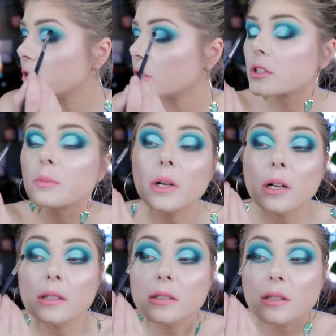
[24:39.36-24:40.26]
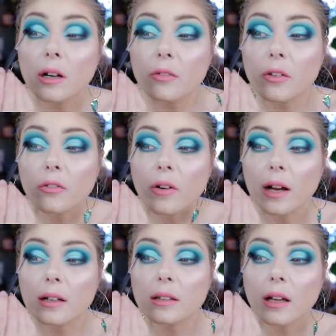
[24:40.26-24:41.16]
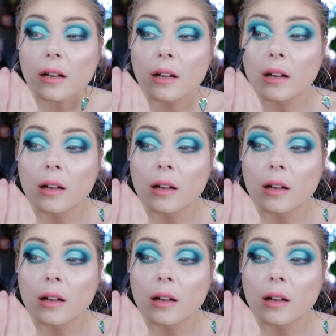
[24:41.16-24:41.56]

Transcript: just because of the fact that